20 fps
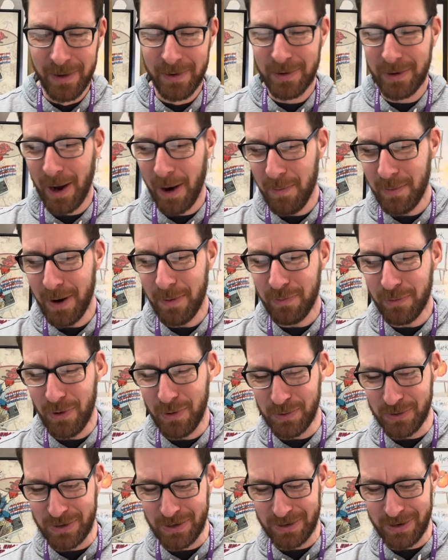coming up
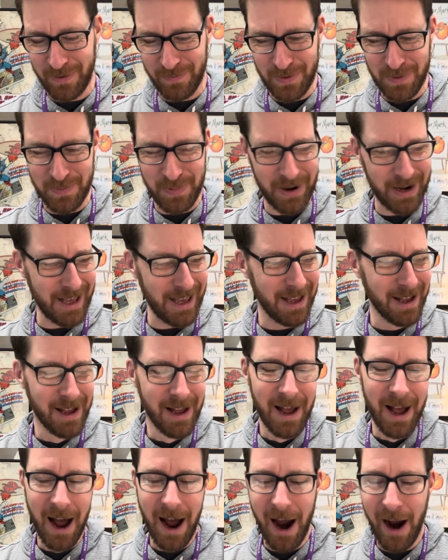roses, everybody.
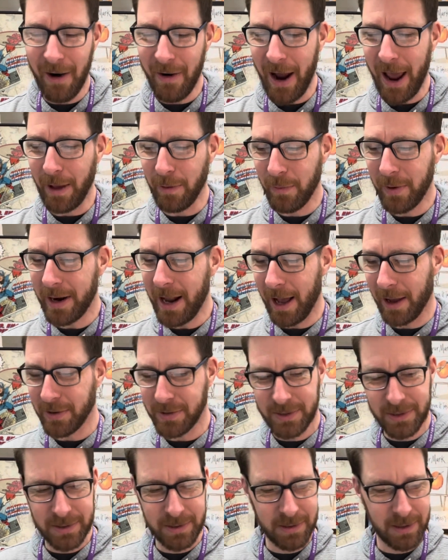All right, what
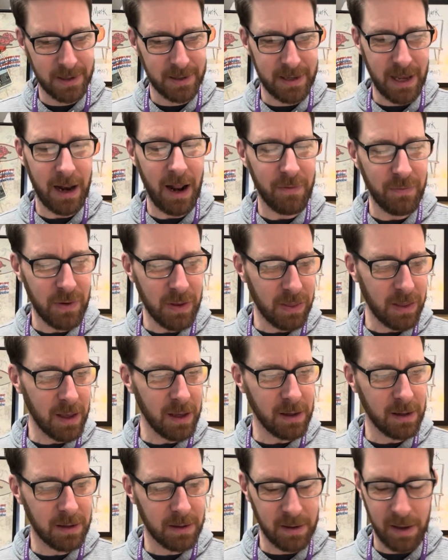else? Is that
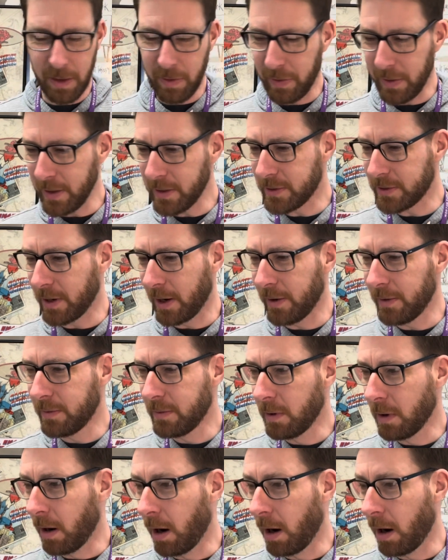everything? I think so.